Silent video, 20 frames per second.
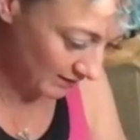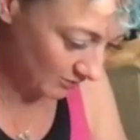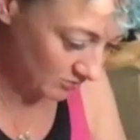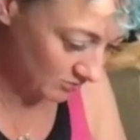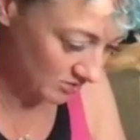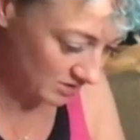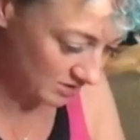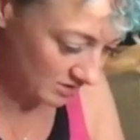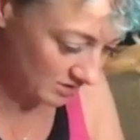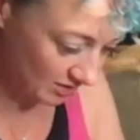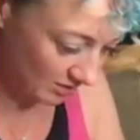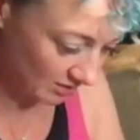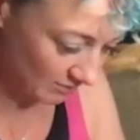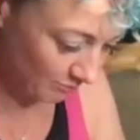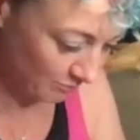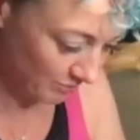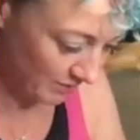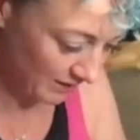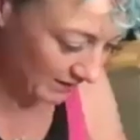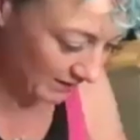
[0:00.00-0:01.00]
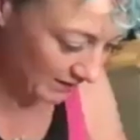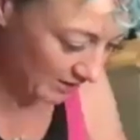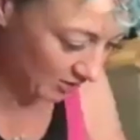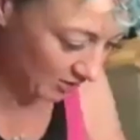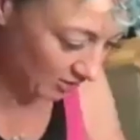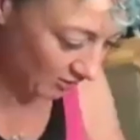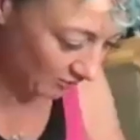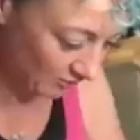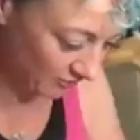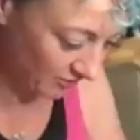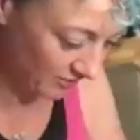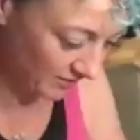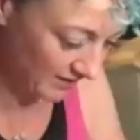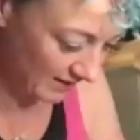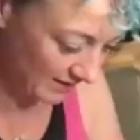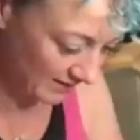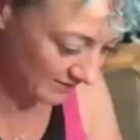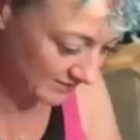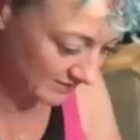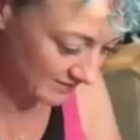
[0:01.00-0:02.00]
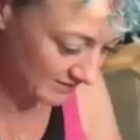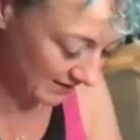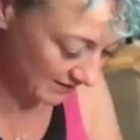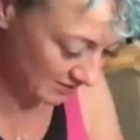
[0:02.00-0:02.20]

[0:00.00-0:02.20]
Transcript: it will start peeling off the next